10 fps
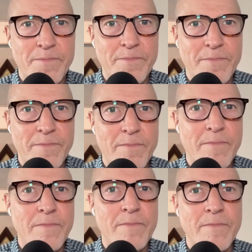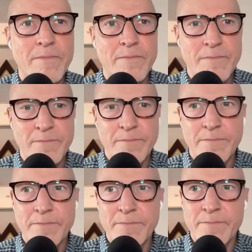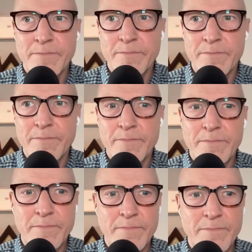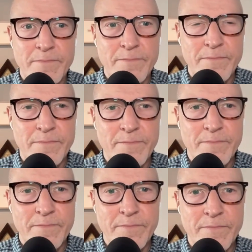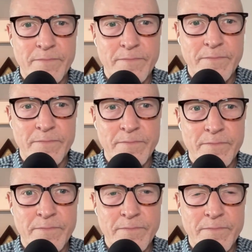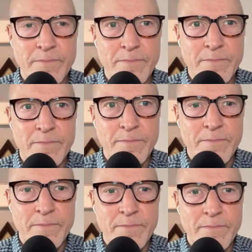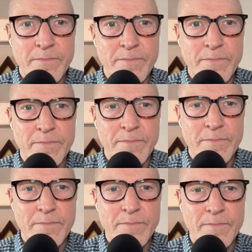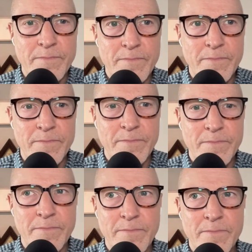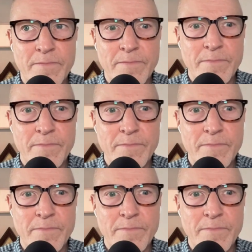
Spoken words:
No words are spoken by the person on screen.